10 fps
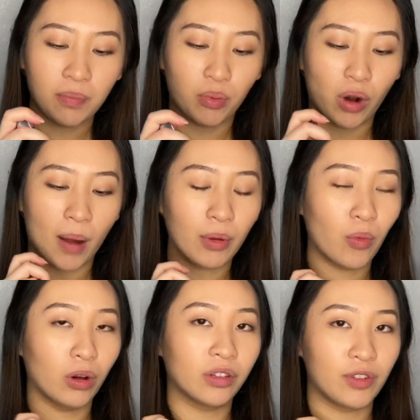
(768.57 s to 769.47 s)
probably
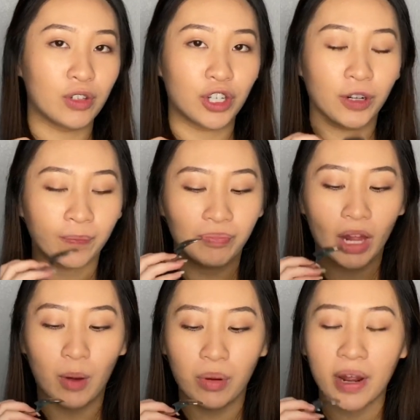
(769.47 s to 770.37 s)
will in the future,
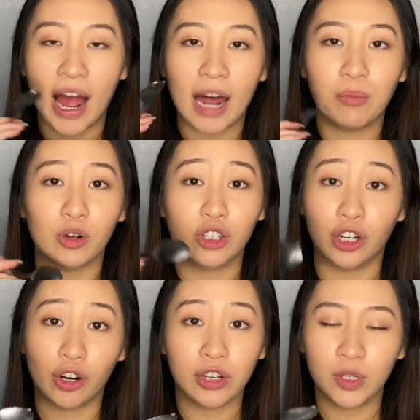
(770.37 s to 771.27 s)
I'll probably add more sugar into